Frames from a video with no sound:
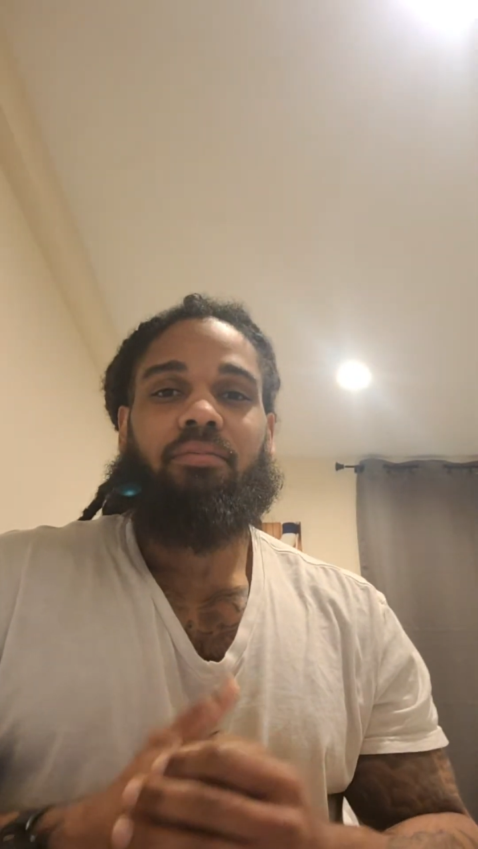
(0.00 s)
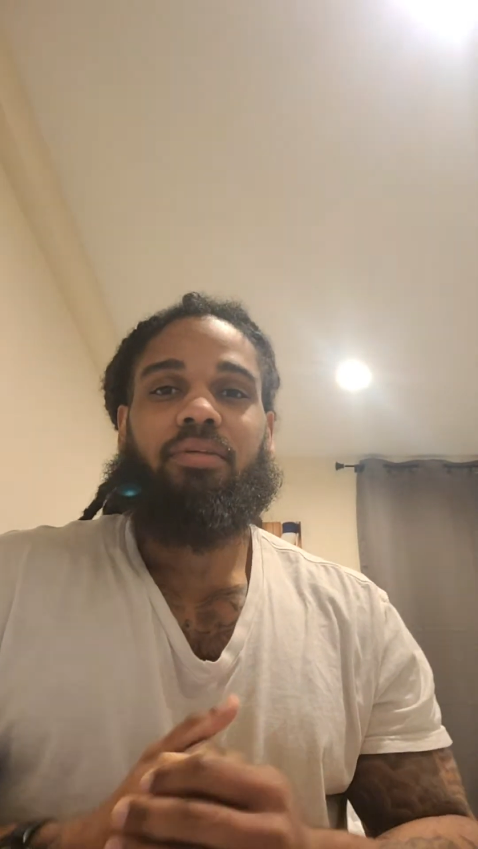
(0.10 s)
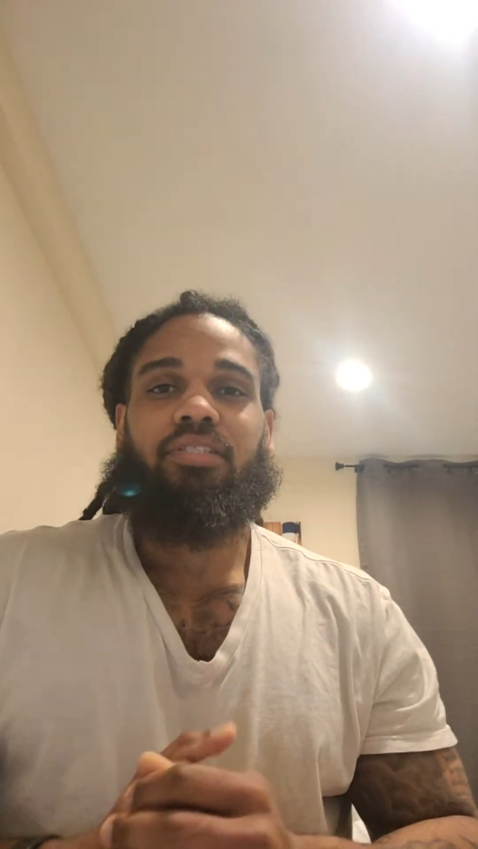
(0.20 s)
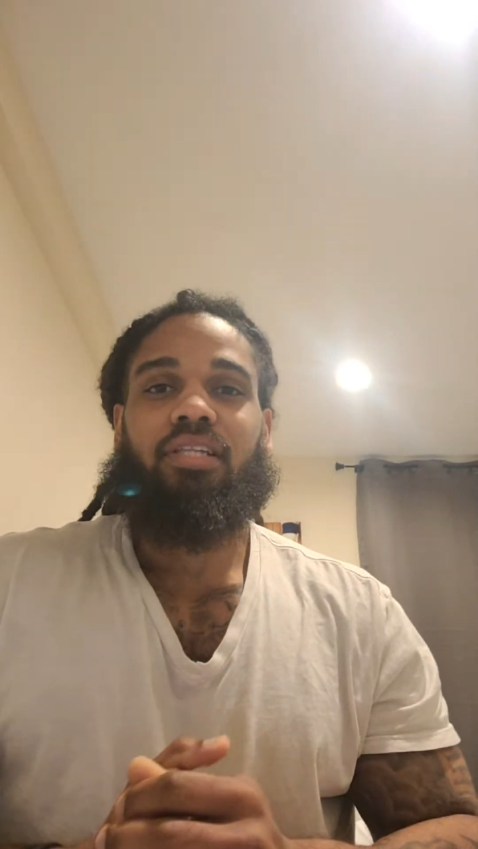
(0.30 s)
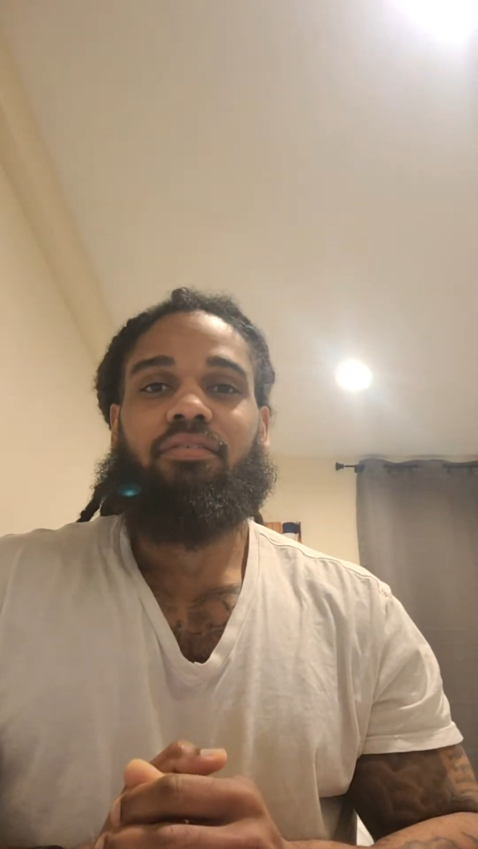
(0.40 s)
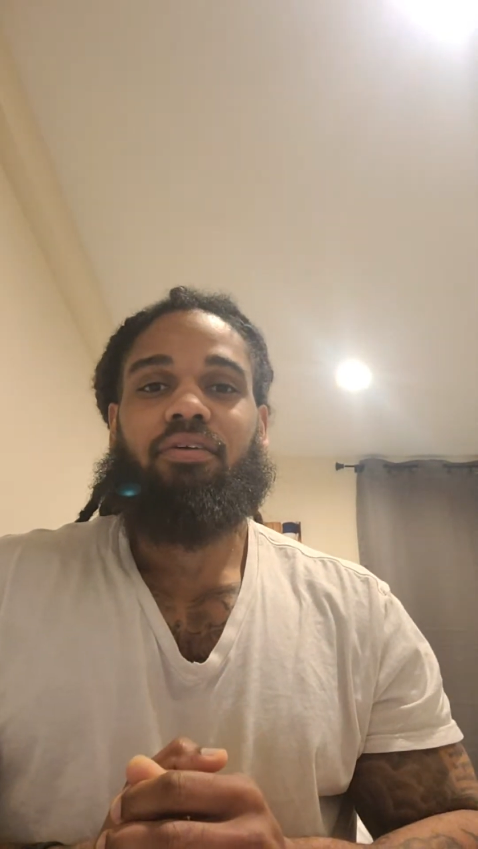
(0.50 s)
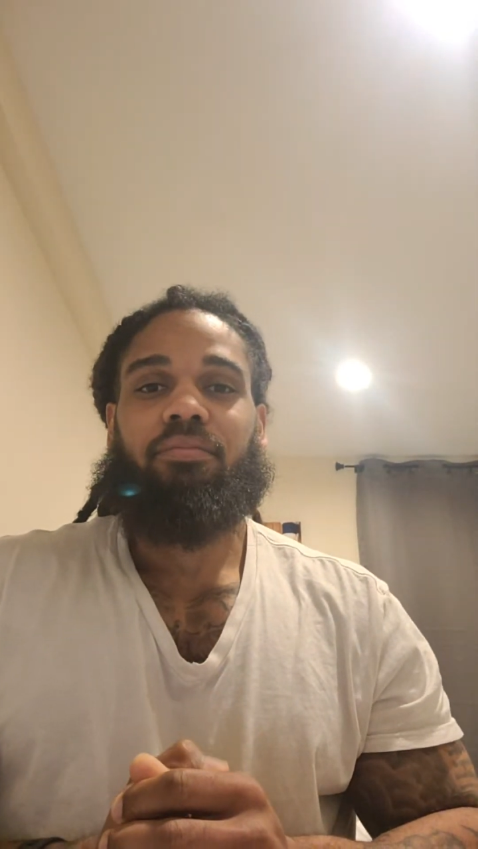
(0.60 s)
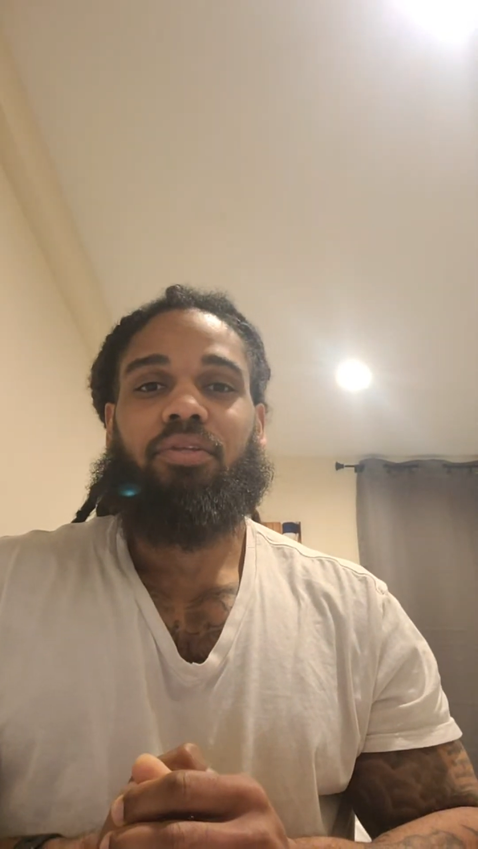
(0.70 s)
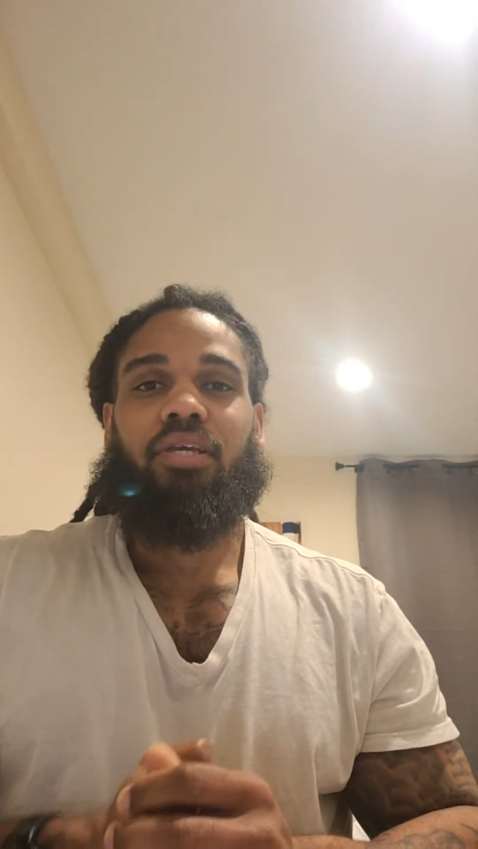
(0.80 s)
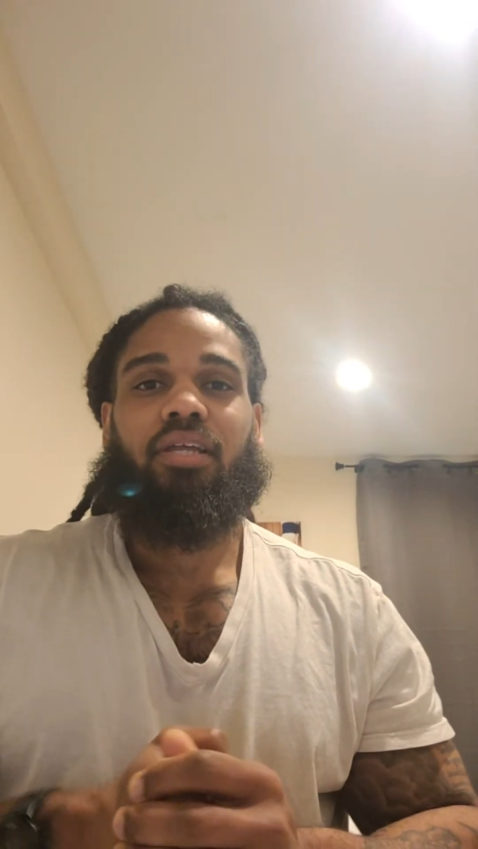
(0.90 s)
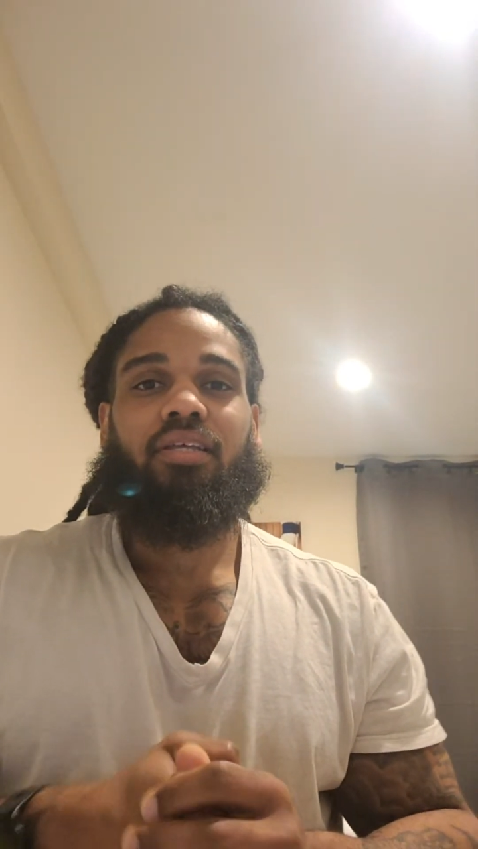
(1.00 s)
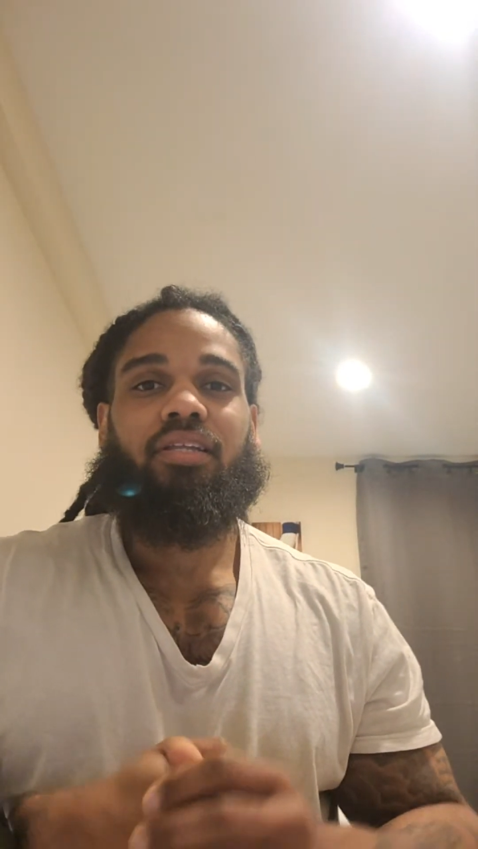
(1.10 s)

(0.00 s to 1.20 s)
Let's live up together.